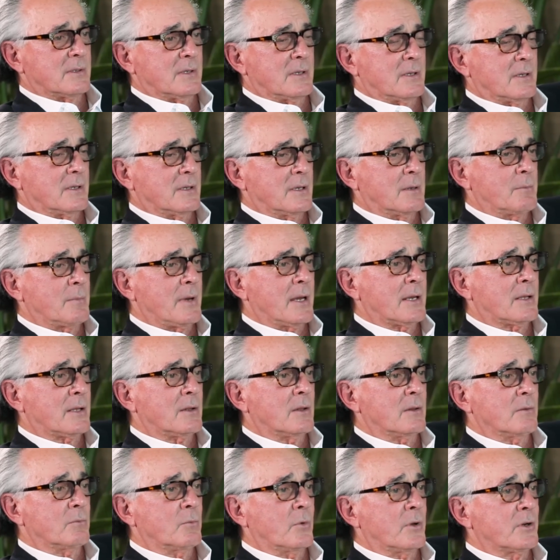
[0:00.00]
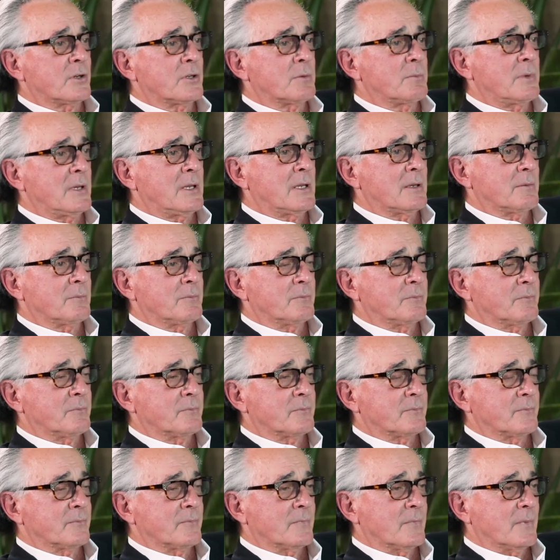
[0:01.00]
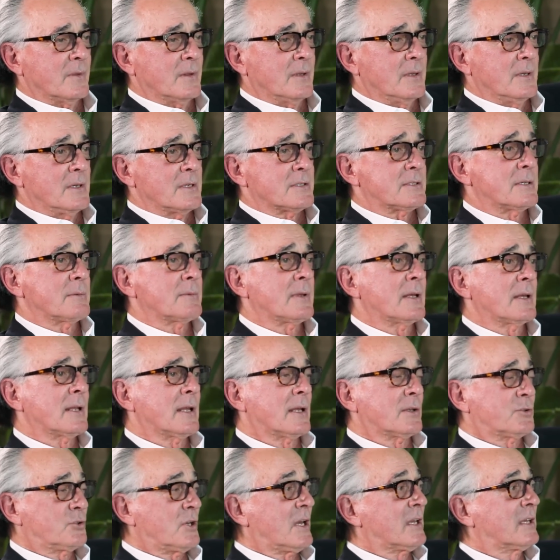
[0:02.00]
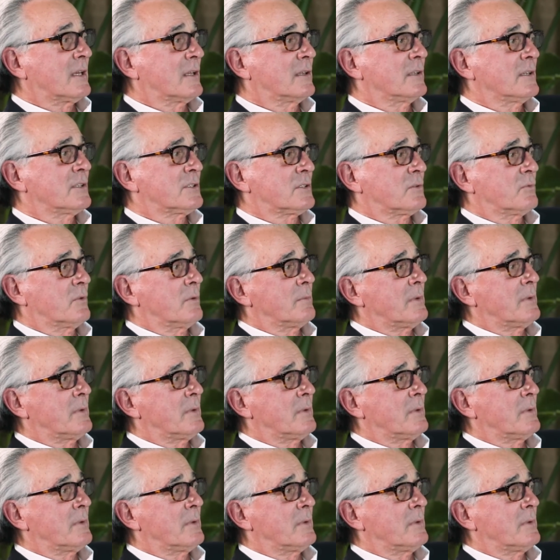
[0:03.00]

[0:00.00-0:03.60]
uh, and Michael wanted to meet him. Same thing like Jackie Gleason.